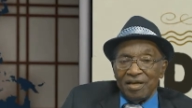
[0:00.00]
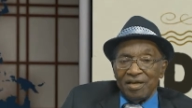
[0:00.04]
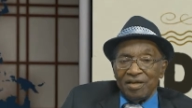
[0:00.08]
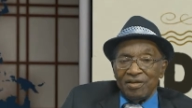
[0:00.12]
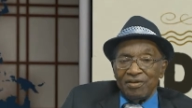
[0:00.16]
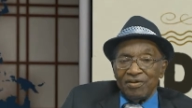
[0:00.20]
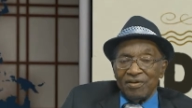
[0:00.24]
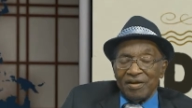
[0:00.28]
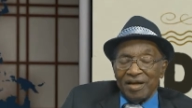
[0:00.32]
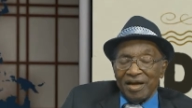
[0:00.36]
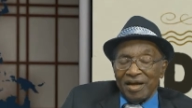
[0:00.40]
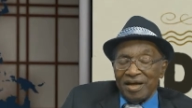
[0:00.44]

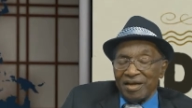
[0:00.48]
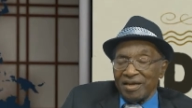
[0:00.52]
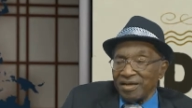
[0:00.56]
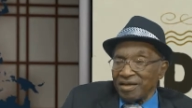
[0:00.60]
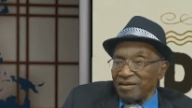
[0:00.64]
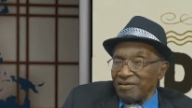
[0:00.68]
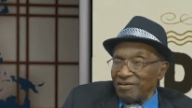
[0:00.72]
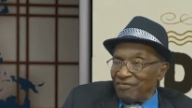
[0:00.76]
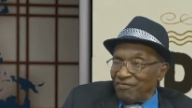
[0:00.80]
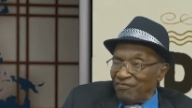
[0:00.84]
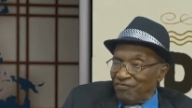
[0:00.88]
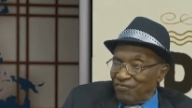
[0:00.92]
you gotta
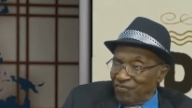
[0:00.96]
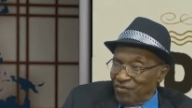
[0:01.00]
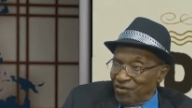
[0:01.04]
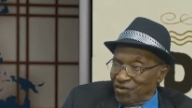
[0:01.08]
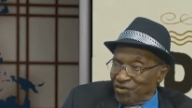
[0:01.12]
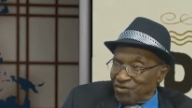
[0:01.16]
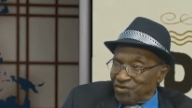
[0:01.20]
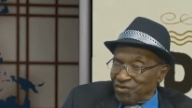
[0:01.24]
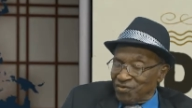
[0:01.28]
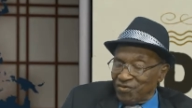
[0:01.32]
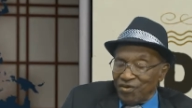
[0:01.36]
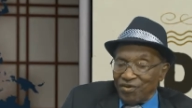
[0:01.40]

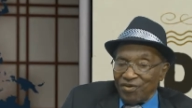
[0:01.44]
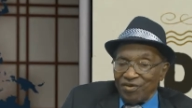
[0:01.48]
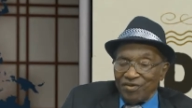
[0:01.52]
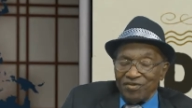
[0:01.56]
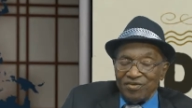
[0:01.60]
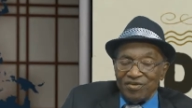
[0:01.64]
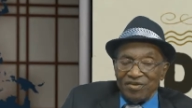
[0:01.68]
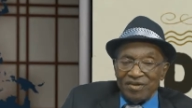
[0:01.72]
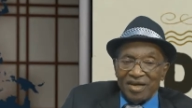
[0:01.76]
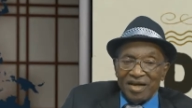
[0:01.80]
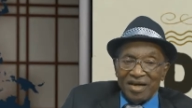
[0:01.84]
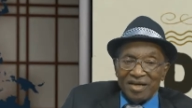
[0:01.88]
first of all
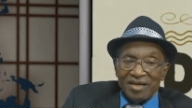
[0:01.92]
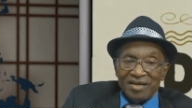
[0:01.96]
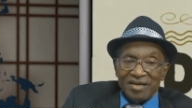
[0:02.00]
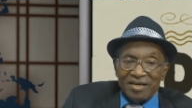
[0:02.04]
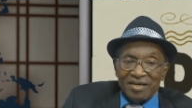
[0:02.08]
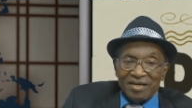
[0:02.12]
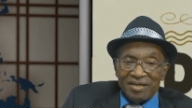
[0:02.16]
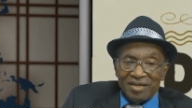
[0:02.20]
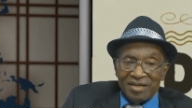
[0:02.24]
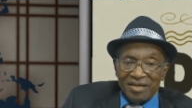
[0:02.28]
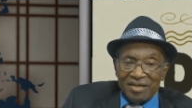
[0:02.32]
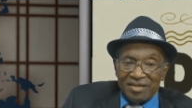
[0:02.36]
you gotta
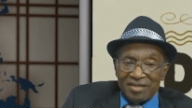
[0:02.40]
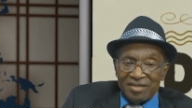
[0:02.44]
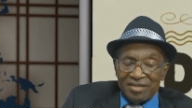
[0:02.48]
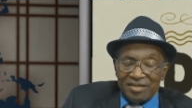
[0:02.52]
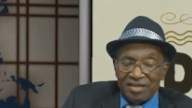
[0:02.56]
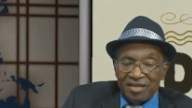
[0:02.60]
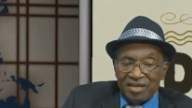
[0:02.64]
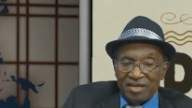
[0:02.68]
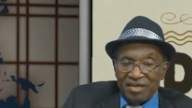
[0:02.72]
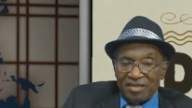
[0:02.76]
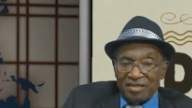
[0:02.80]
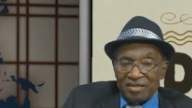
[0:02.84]
get an
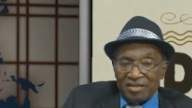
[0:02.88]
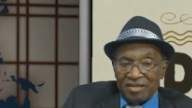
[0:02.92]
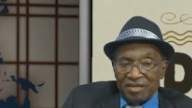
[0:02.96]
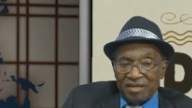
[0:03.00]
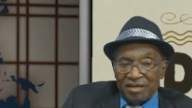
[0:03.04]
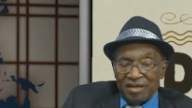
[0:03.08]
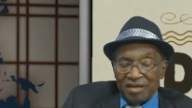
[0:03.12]
education.